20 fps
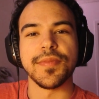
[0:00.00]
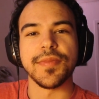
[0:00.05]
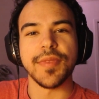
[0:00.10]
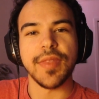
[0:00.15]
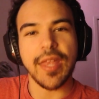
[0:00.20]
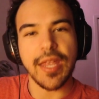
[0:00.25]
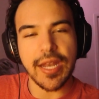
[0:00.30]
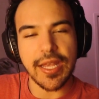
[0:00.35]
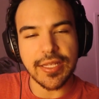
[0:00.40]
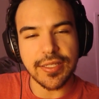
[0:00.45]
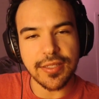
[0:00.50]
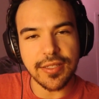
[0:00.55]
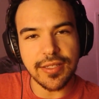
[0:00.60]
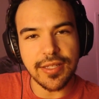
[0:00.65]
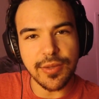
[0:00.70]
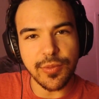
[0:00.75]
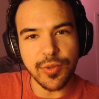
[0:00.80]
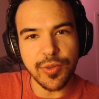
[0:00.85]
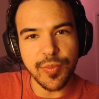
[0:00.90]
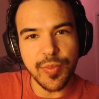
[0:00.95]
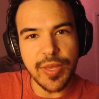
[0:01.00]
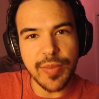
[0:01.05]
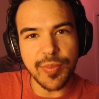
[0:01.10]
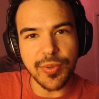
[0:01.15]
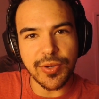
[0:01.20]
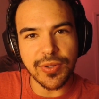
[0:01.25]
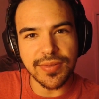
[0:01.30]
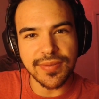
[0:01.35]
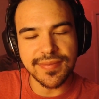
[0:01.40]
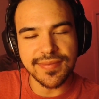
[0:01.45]
that has to deal with
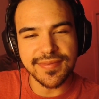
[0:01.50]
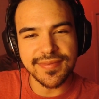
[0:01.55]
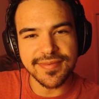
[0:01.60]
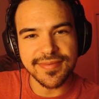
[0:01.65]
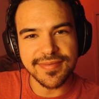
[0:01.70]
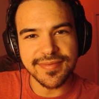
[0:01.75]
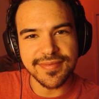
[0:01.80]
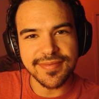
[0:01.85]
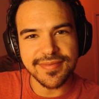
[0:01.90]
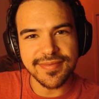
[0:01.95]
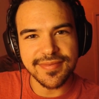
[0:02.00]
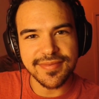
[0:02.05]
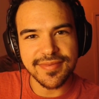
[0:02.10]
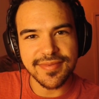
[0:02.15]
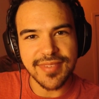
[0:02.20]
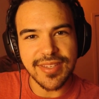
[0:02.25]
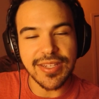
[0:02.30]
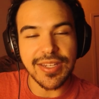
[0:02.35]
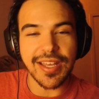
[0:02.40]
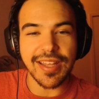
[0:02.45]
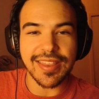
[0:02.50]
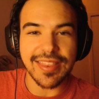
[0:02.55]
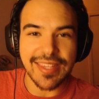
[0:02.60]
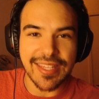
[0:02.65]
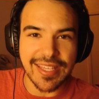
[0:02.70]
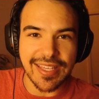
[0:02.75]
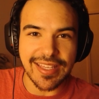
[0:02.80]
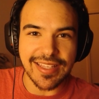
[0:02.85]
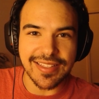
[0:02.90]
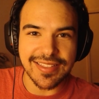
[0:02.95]
people and not
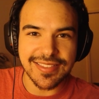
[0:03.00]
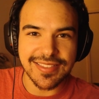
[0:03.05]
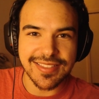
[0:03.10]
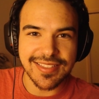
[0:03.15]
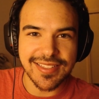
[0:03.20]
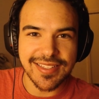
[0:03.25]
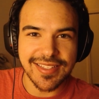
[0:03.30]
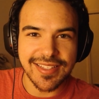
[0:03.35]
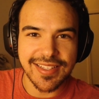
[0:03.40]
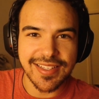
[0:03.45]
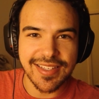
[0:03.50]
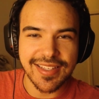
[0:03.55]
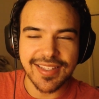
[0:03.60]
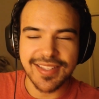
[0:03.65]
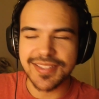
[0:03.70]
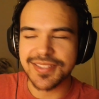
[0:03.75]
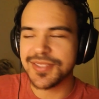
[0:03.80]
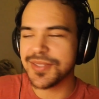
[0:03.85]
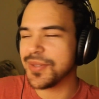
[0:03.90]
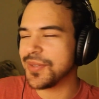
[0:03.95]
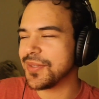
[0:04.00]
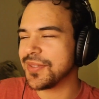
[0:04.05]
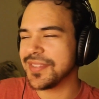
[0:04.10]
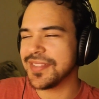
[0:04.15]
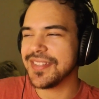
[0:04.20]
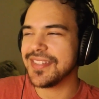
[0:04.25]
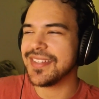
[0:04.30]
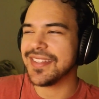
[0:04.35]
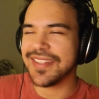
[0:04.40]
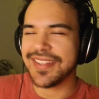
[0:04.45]
things.
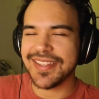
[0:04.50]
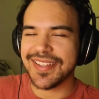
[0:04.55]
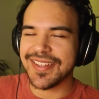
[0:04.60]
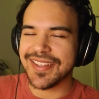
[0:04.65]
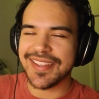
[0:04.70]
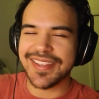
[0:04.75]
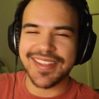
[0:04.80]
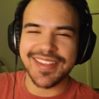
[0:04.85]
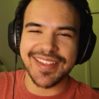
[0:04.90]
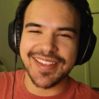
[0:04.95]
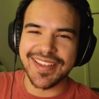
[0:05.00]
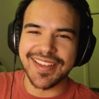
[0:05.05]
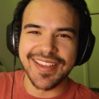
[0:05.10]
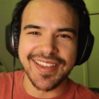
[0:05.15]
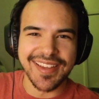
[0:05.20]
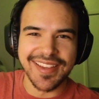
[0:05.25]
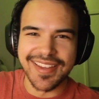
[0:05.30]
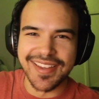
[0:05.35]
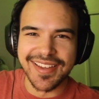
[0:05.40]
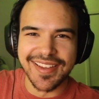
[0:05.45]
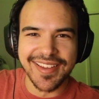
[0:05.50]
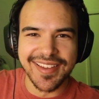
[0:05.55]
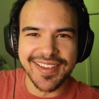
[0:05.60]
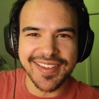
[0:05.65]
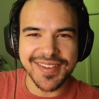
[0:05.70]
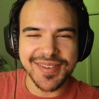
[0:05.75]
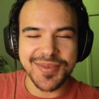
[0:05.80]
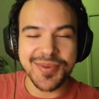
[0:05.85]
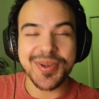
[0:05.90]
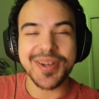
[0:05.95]
So
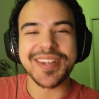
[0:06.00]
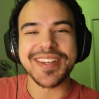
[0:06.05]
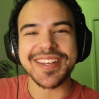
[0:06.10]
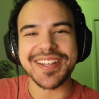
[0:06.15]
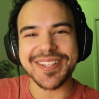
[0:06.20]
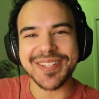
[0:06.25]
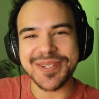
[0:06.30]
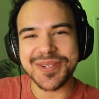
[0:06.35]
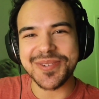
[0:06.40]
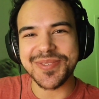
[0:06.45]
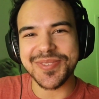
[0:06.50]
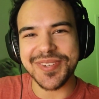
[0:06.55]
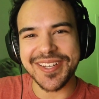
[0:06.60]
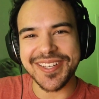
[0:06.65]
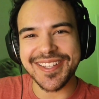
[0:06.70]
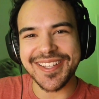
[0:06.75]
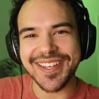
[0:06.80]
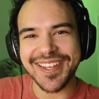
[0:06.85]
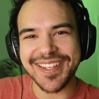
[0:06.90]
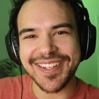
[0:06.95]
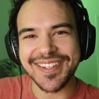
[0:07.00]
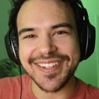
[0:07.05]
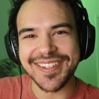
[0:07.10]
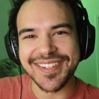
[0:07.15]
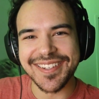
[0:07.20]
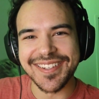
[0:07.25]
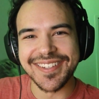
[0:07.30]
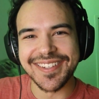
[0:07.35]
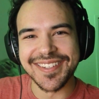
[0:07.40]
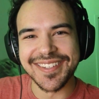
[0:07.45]
I wanted to clarify that
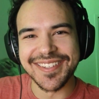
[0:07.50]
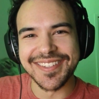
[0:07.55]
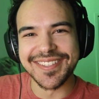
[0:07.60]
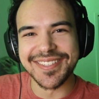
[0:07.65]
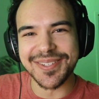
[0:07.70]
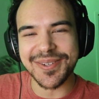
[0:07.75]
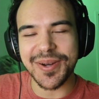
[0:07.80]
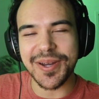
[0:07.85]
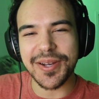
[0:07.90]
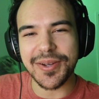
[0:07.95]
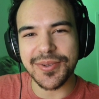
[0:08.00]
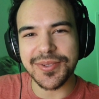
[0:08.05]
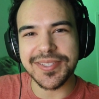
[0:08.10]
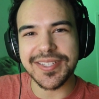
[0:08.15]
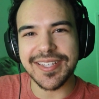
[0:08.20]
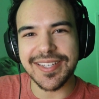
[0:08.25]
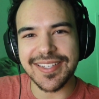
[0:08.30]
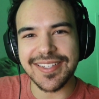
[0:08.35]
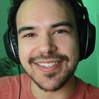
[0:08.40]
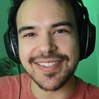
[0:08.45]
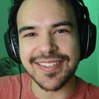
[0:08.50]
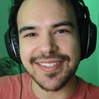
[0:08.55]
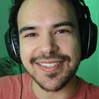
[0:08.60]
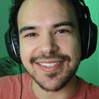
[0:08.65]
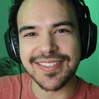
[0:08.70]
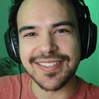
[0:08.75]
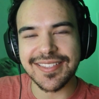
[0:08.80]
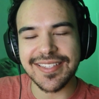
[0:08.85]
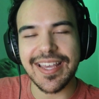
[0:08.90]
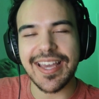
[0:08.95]
so I don't get
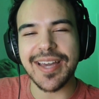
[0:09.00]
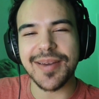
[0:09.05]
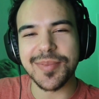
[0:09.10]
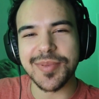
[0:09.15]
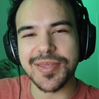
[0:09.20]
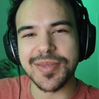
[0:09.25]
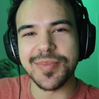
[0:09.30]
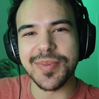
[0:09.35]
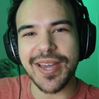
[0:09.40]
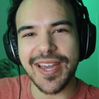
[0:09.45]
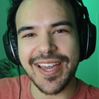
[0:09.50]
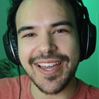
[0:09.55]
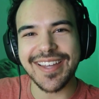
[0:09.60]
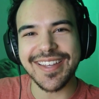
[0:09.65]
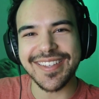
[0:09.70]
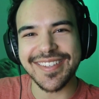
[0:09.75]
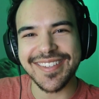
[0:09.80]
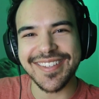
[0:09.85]
stabbed in the back.